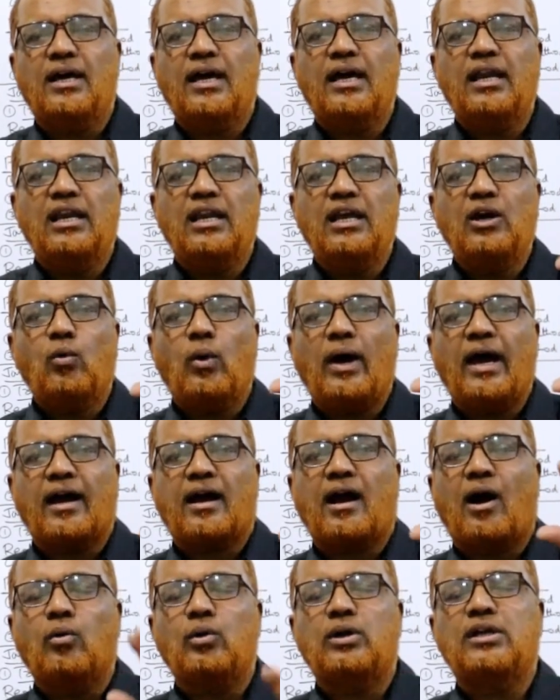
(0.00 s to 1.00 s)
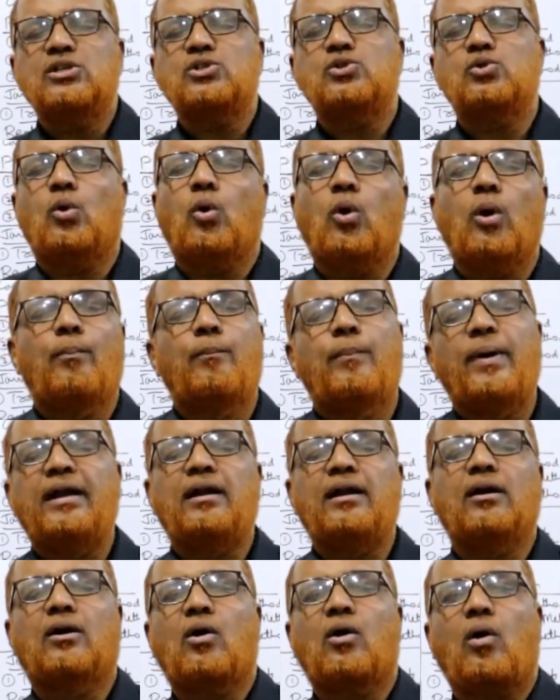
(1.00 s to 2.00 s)
a new account is
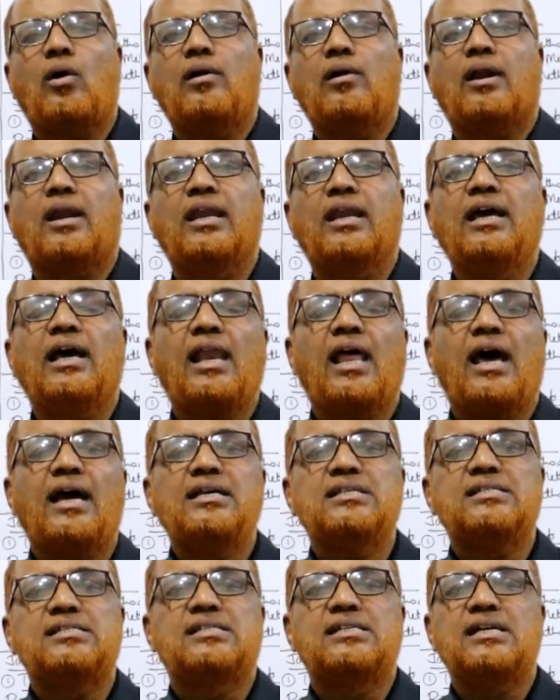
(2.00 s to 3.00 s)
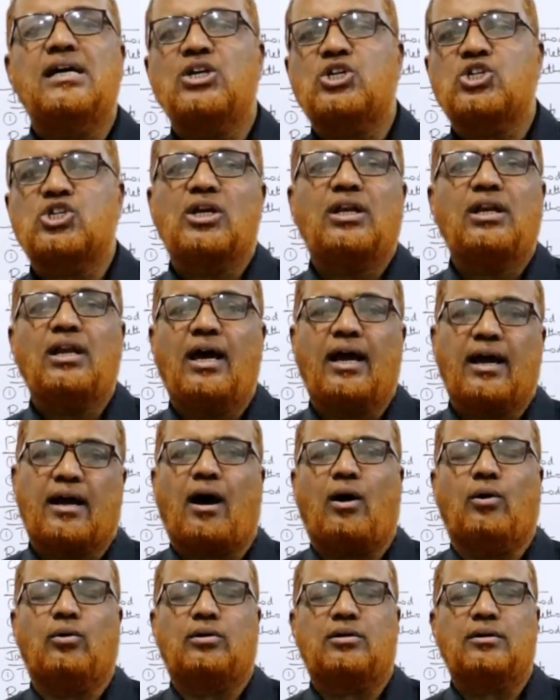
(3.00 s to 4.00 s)
opened called realization
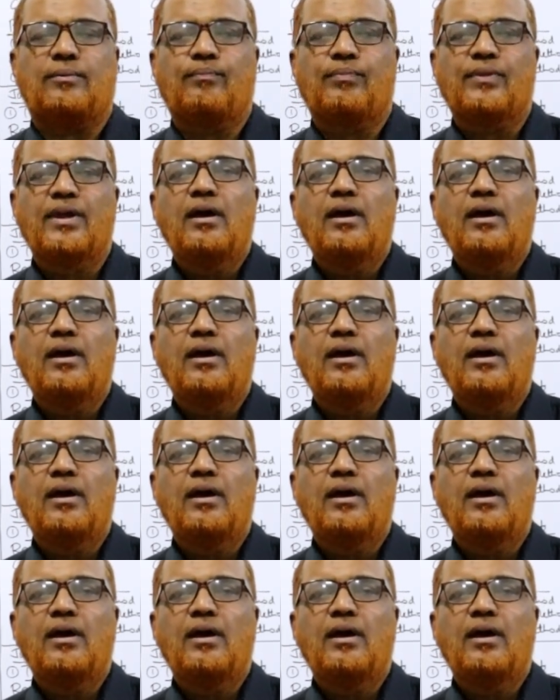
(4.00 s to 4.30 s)
account.